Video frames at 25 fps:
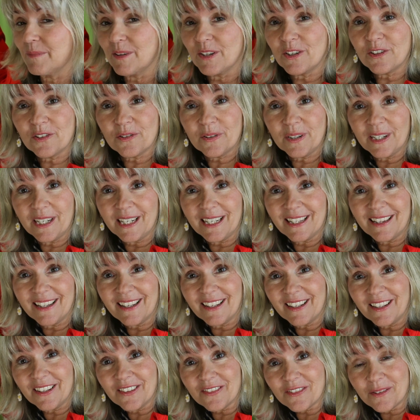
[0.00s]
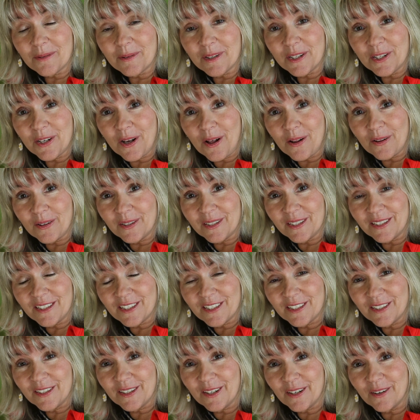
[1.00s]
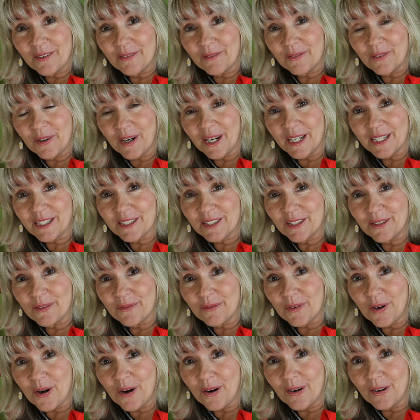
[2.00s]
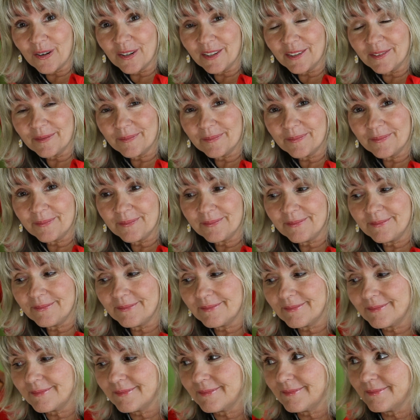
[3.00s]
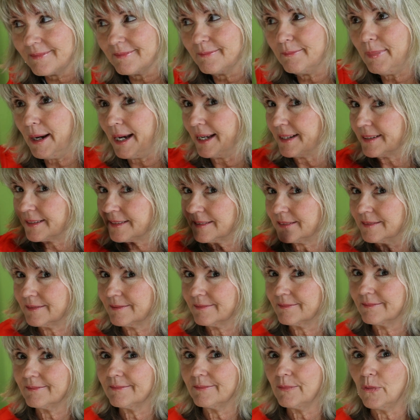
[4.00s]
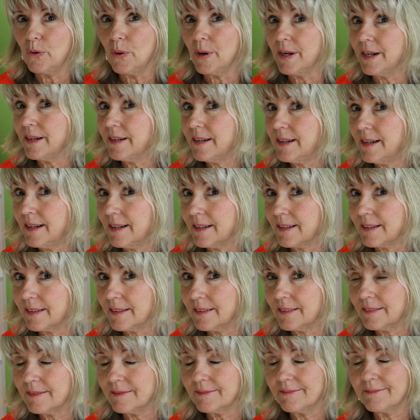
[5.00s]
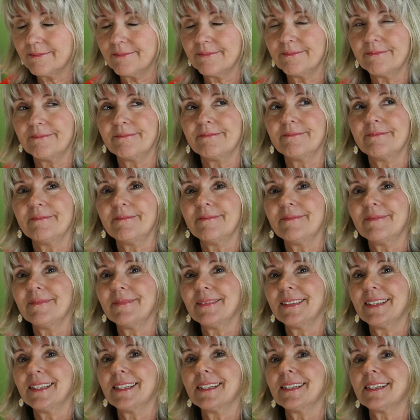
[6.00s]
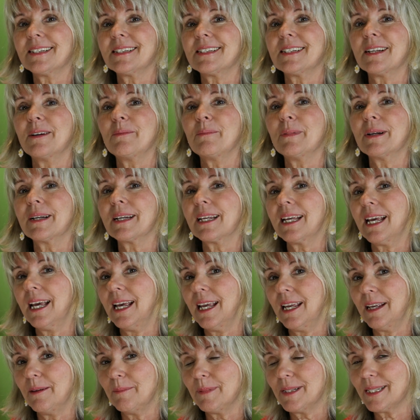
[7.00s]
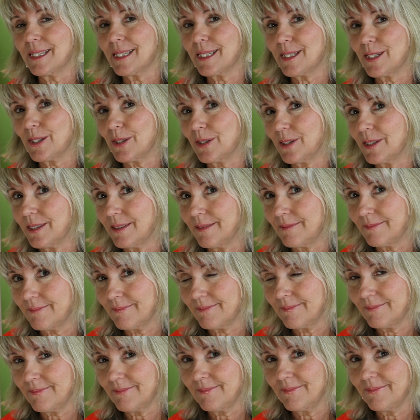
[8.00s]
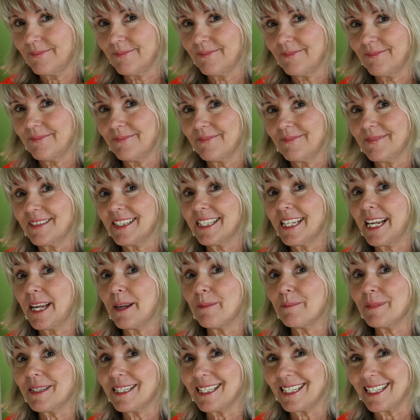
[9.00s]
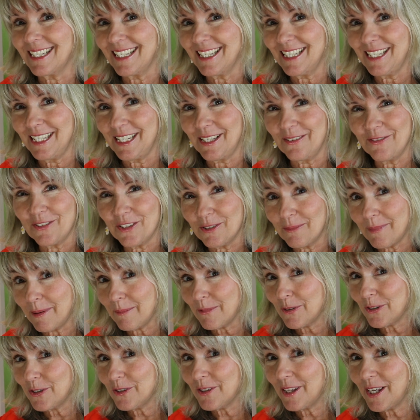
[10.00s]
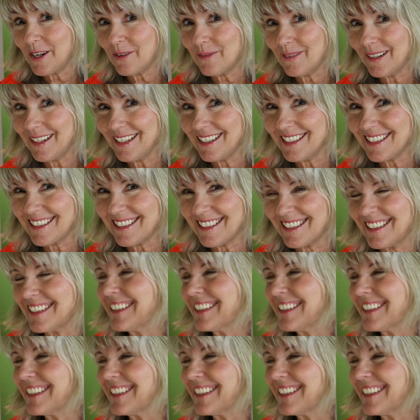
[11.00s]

the tree that gives the knowledge of right and wrong. But one day, someone came and started tempting Eve. Do you remember who that was?